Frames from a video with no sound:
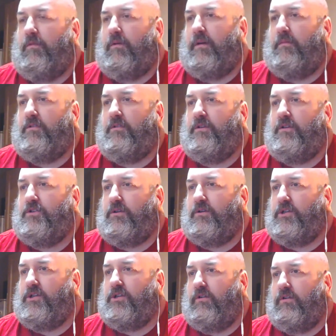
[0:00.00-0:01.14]
I come to you,
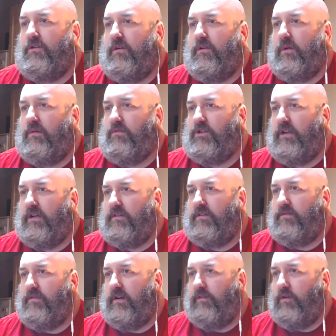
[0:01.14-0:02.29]
Josh, on the Wilshere,
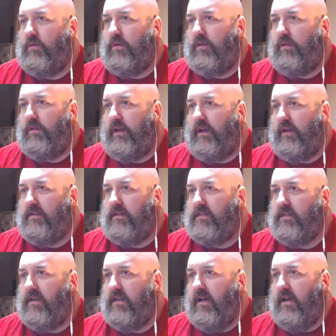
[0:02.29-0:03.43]
just read a few of the
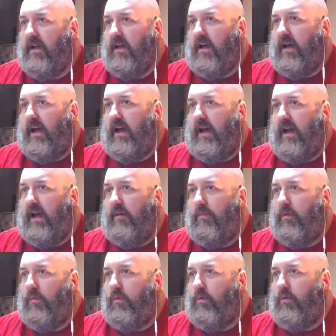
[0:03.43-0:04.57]
things.
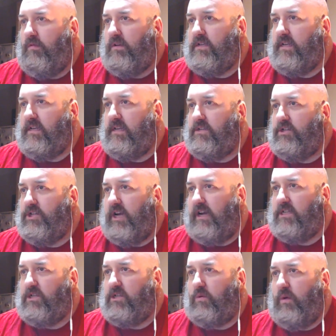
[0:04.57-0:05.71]
The Walrus says,
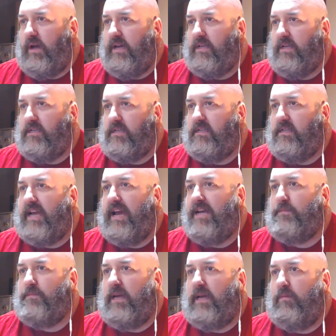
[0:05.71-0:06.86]
Jack
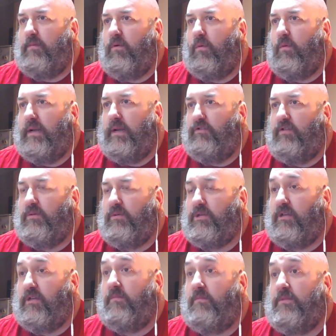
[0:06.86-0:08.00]
scares people when he dribbles
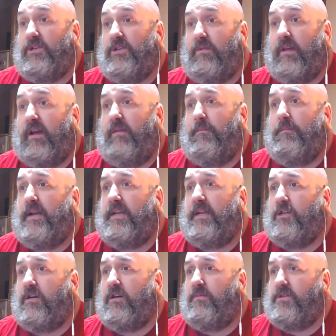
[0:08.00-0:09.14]
at them. We saw that many
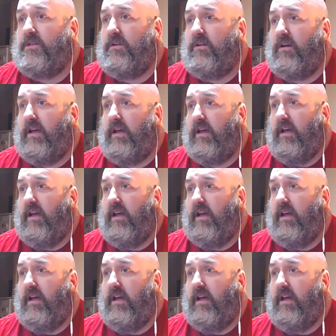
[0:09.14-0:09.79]
times tonight.